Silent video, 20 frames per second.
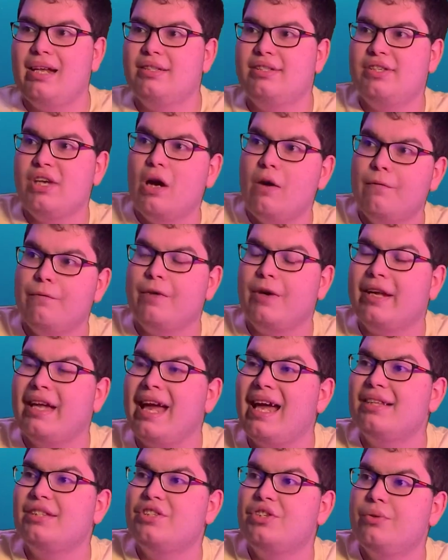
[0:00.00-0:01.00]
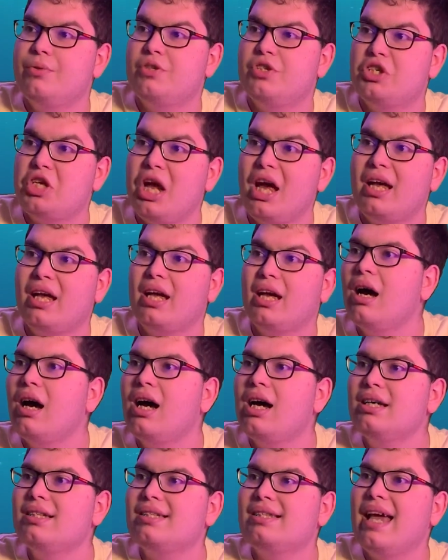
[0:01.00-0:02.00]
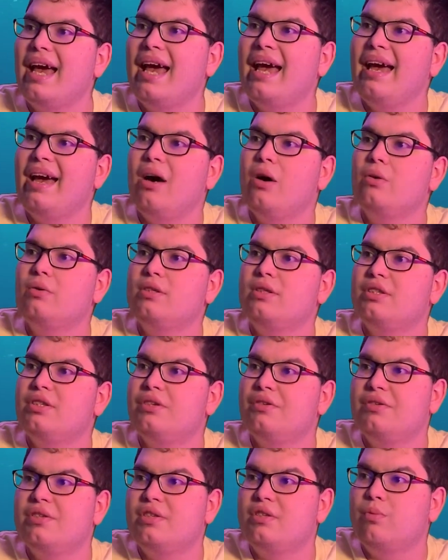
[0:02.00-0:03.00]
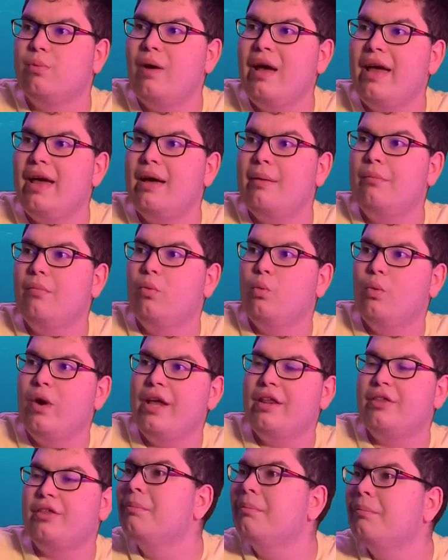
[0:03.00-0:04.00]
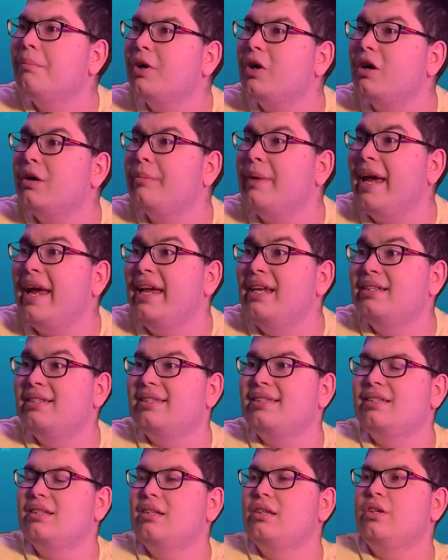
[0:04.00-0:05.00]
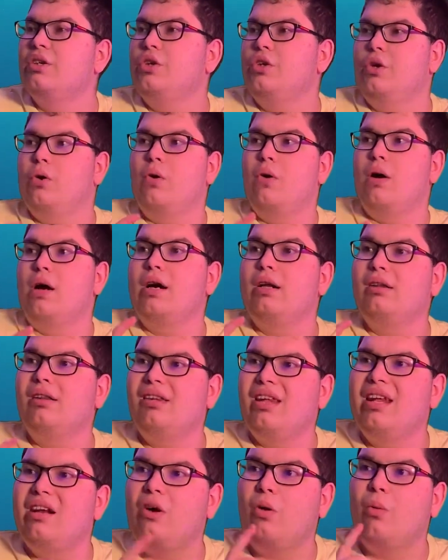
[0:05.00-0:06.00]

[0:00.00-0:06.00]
don't forget to check us out to swim with mermaids. Your little